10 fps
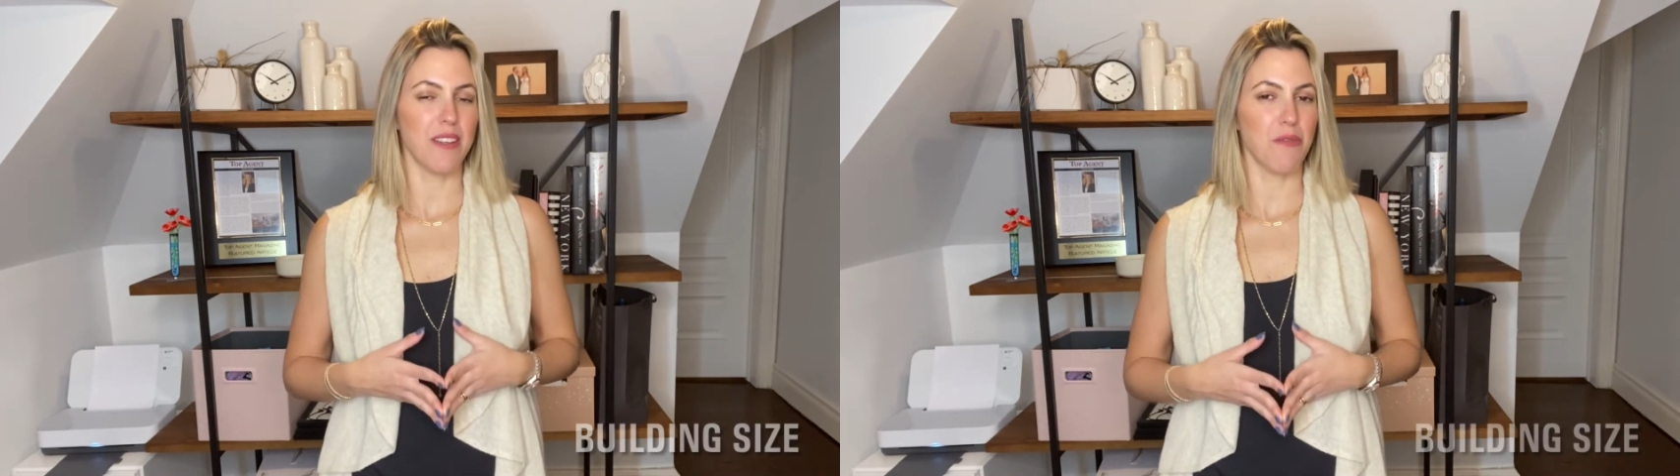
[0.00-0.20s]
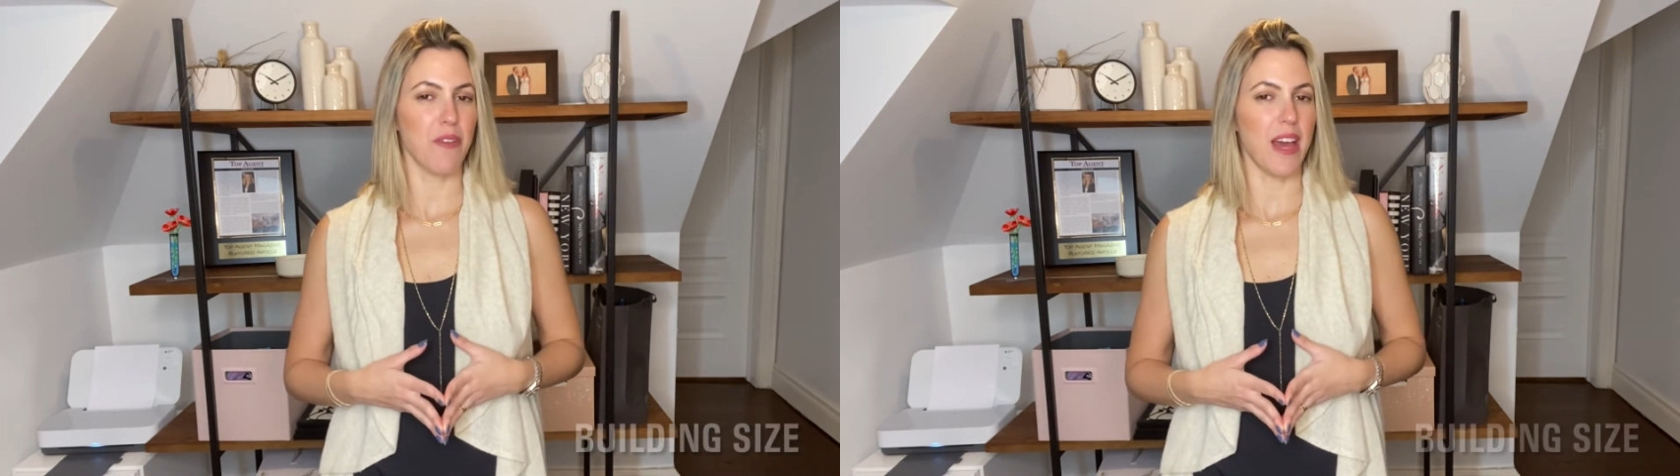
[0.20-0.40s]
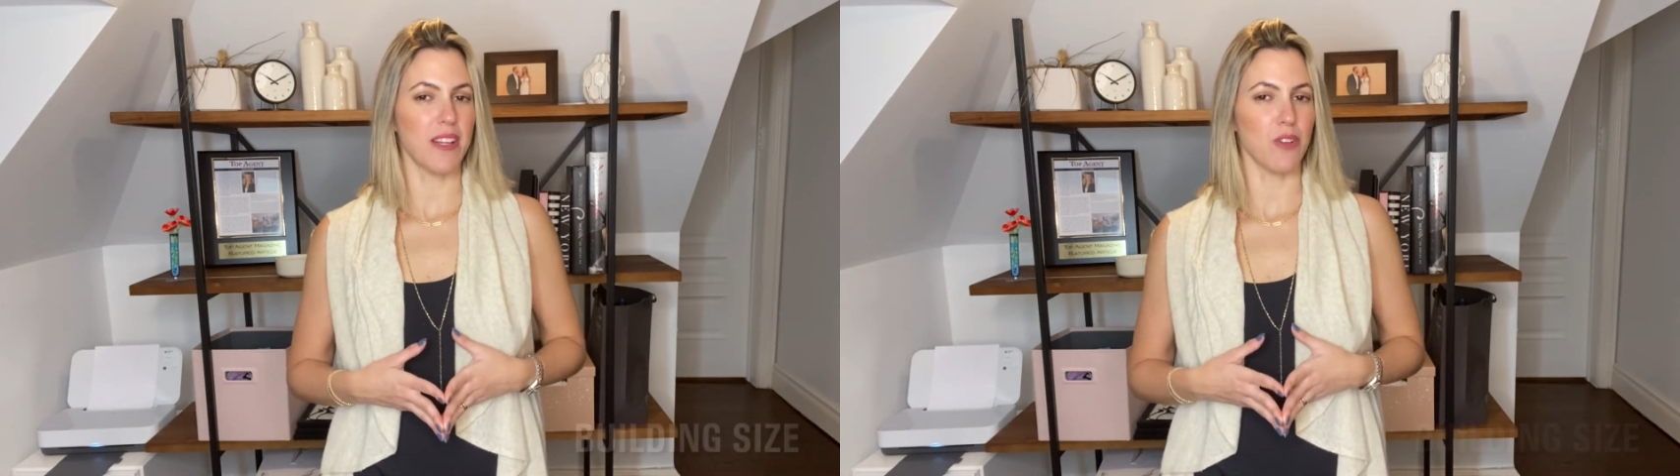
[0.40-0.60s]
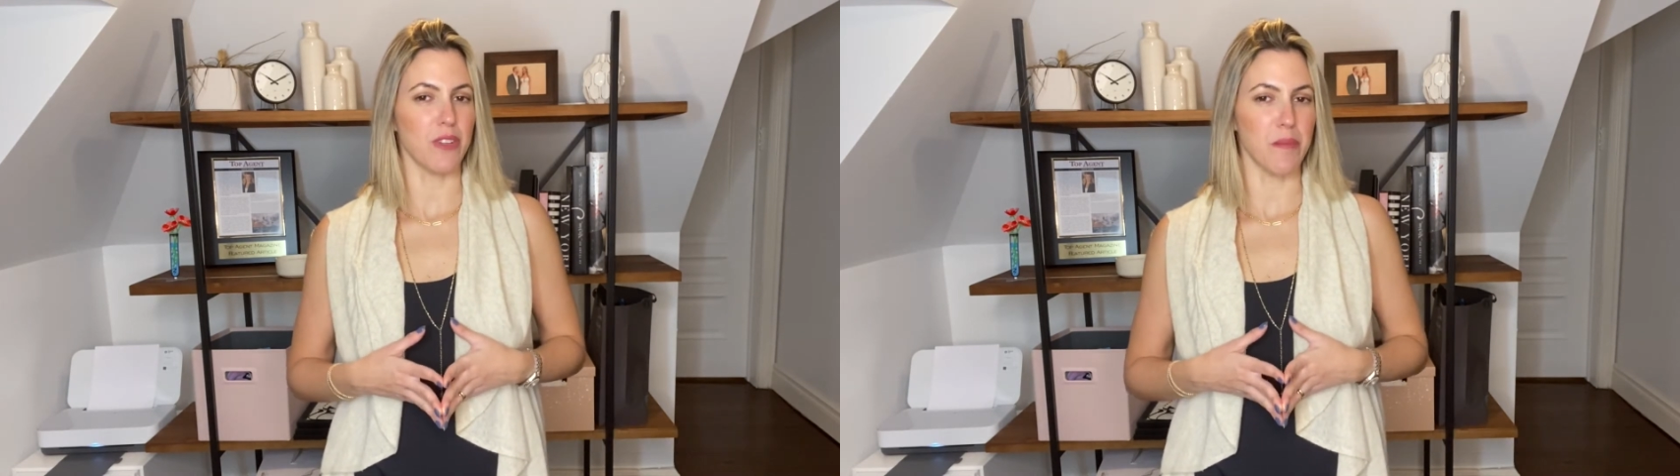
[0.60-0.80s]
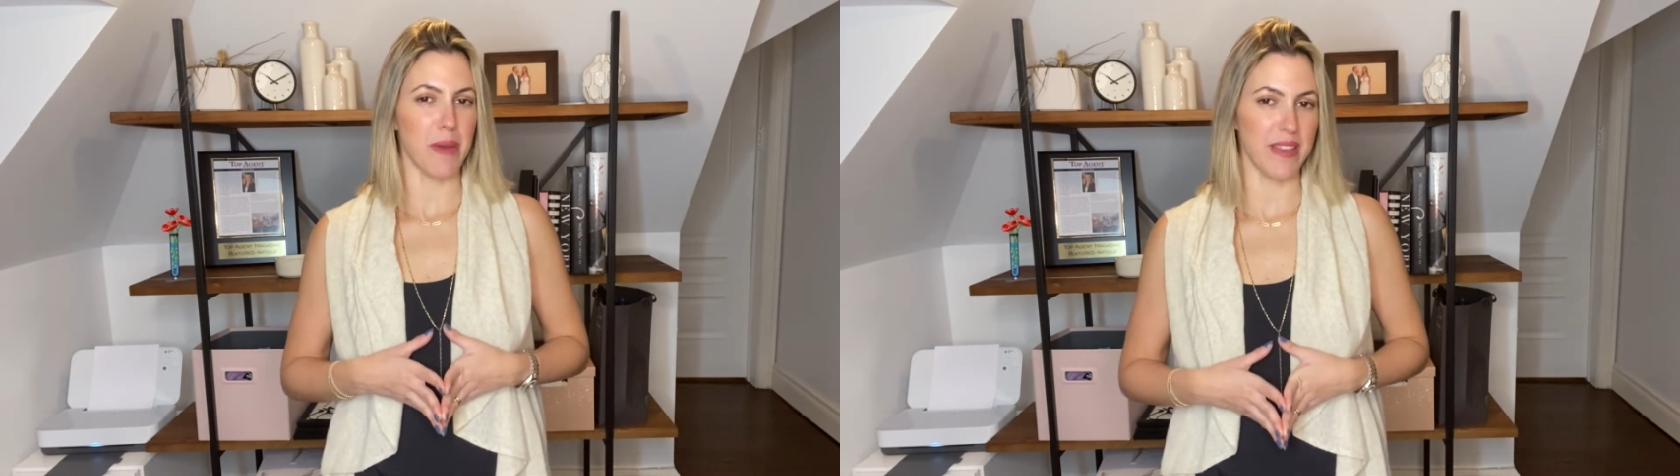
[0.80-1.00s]
effect on
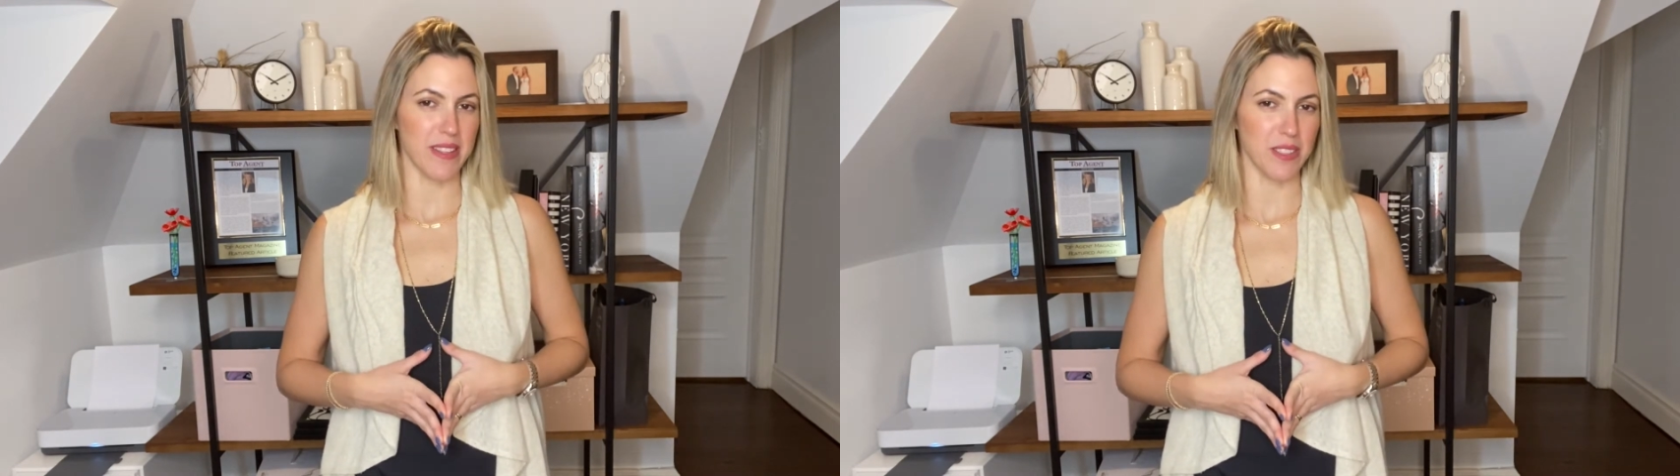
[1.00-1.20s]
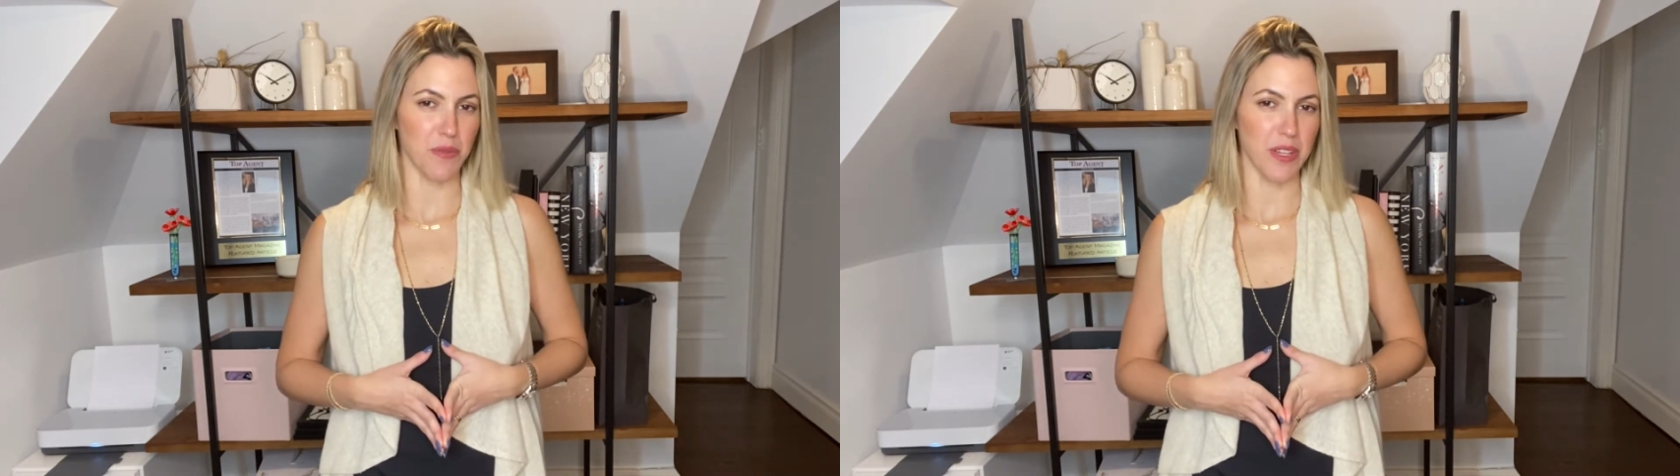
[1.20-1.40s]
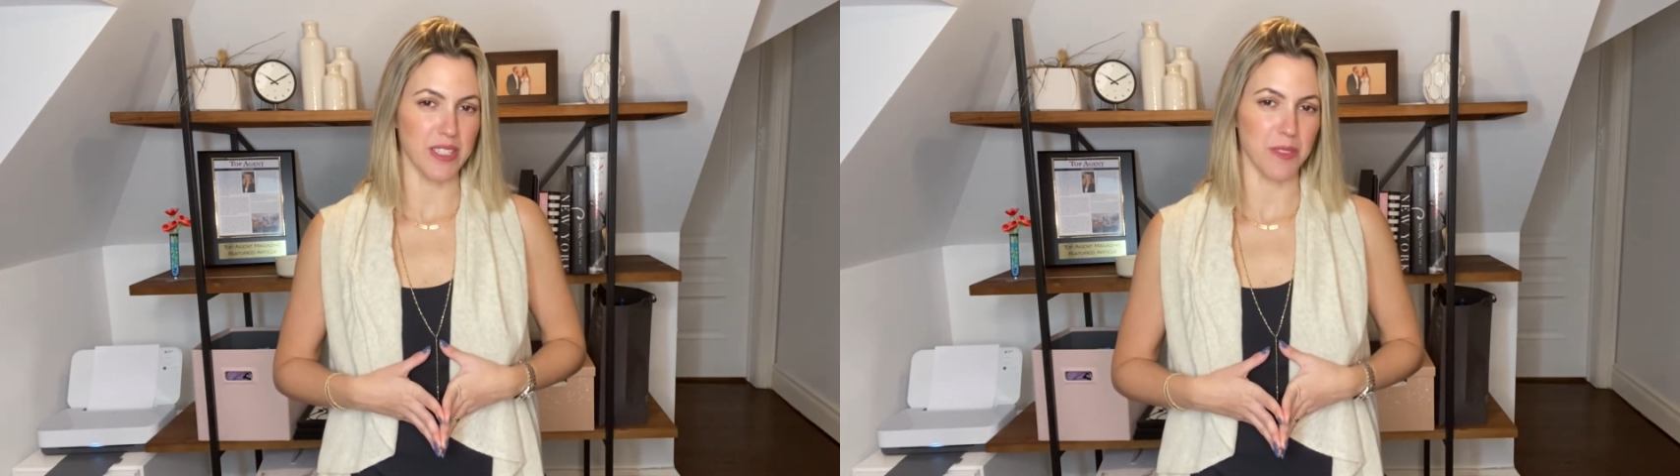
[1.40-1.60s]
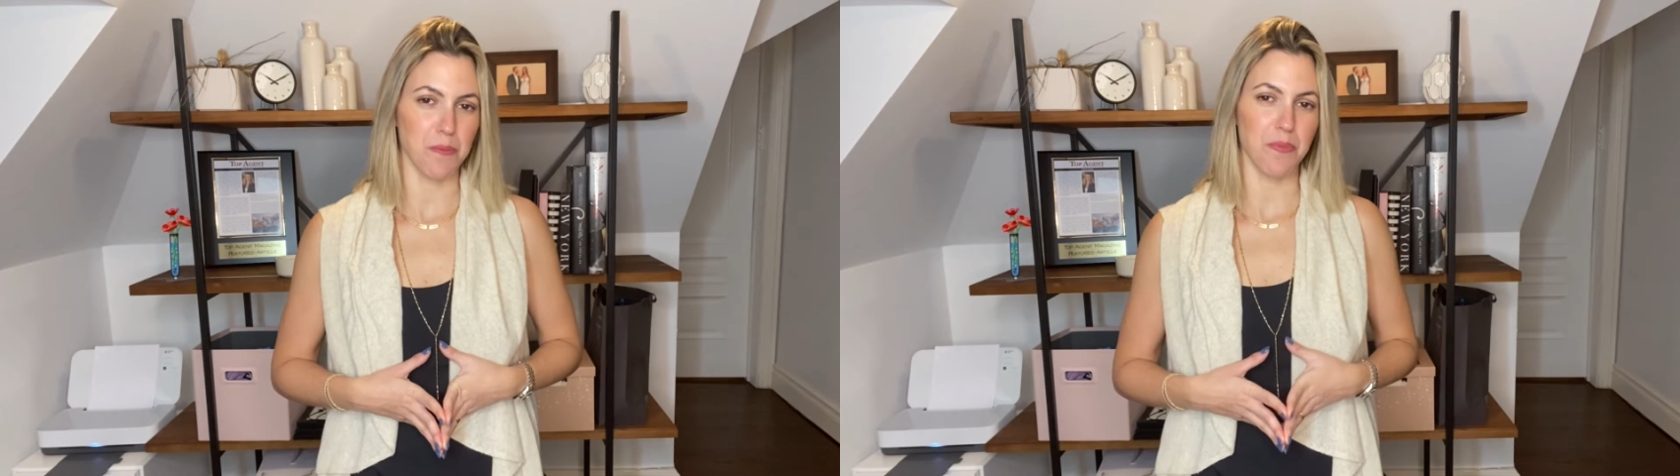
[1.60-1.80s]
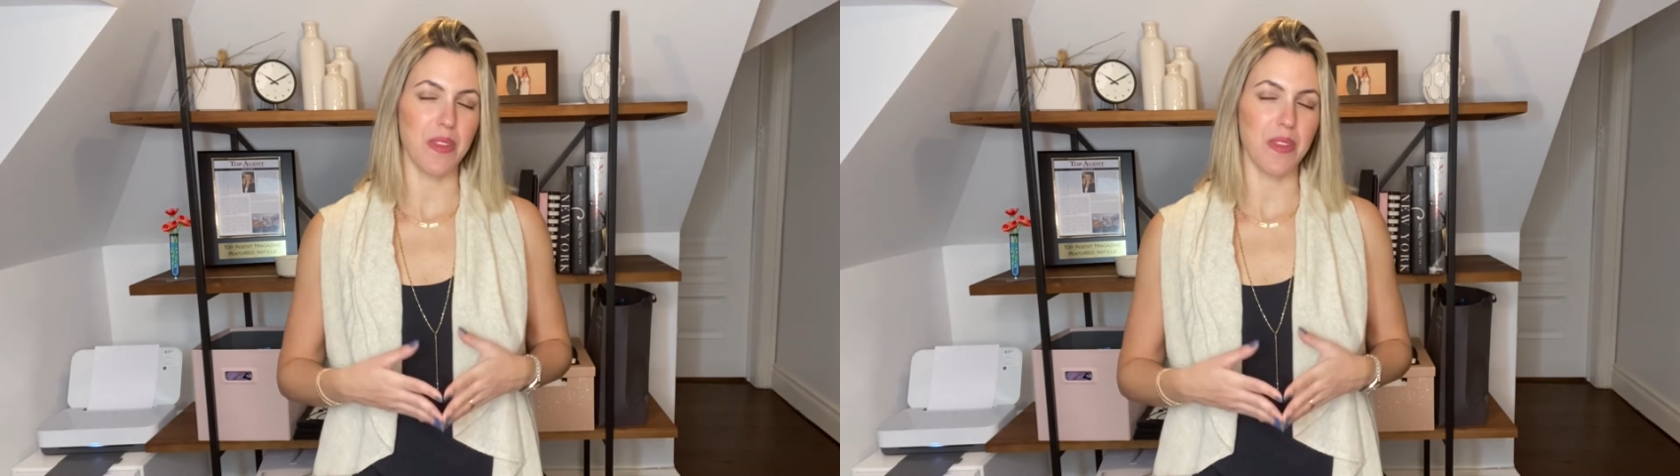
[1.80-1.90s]
the maintenance fees.